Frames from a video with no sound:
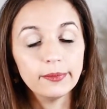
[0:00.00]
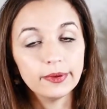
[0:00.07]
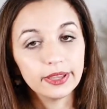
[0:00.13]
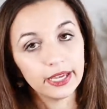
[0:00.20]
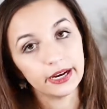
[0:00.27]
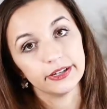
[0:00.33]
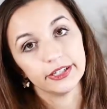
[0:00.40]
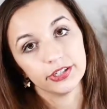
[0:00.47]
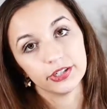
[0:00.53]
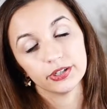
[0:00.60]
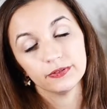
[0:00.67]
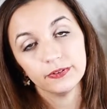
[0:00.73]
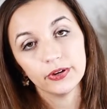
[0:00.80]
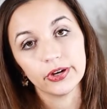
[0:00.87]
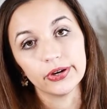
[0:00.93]
their
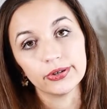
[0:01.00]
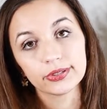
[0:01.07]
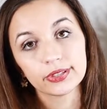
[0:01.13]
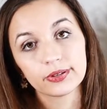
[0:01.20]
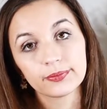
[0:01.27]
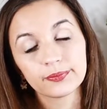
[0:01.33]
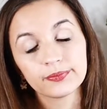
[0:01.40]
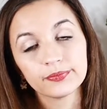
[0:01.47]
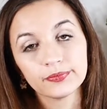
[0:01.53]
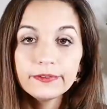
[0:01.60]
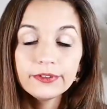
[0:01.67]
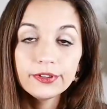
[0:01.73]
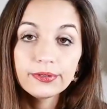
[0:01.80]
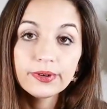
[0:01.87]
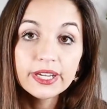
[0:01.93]
digital photos.
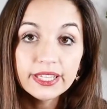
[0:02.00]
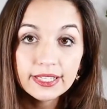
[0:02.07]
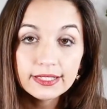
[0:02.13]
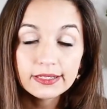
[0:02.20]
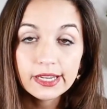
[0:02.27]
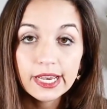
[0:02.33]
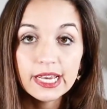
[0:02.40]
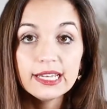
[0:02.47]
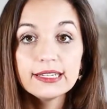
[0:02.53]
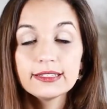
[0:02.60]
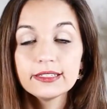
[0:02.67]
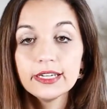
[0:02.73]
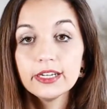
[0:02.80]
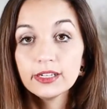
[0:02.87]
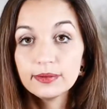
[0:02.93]
Level 3 in this guide is
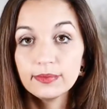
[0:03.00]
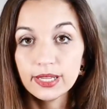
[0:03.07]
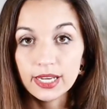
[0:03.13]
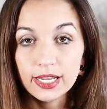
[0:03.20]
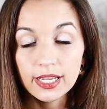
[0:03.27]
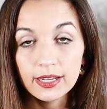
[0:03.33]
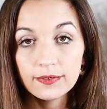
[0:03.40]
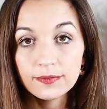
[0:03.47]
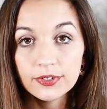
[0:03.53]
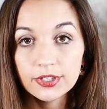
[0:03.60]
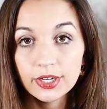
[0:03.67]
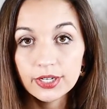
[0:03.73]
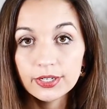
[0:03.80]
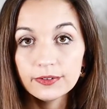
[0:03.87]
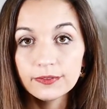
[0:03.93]
an intermediate
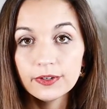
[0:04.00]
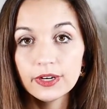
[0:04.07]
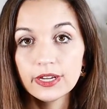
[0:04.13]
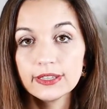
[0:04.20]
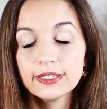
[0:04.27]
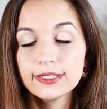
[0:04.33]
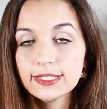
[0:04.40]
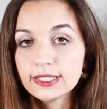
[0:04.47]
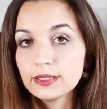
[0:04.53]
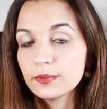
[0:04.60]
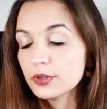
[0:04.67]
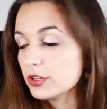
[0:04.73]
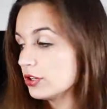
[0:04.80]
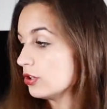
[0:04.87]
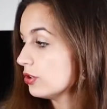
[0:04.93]
photographer, and this is
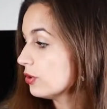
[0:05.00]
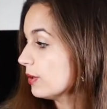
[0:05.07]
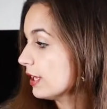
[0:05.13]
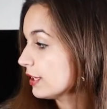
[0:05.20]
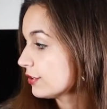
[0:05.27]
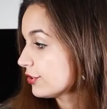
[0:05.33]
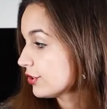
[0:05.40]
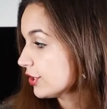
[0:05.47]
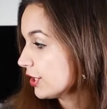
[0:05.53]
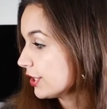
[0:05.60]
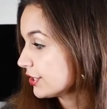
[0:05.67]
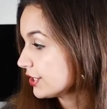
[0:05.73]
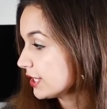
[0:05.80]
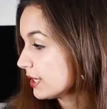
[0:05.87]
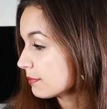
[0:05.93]
someone who is
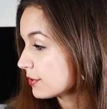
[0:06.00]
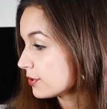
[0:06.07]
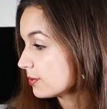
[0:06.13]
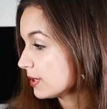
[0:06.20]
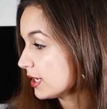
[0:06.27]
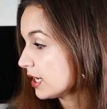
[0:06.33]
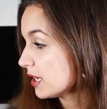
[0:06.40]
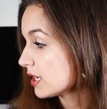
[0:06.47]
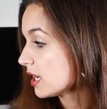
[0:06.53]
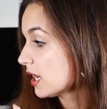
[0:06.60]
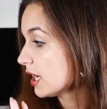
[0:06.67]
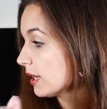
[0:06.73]
charging between,